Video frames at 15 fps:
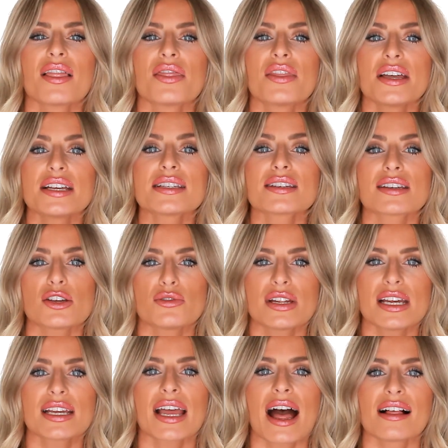This
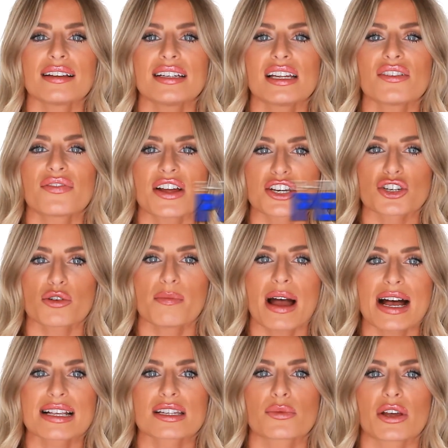unique L E D facial
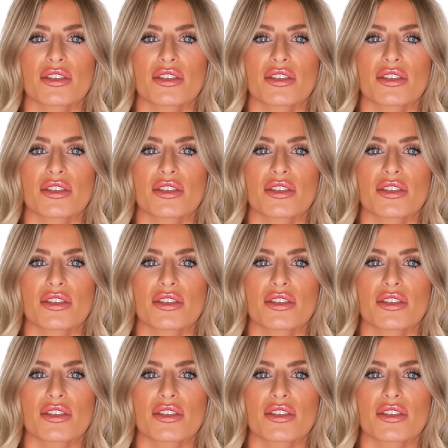mask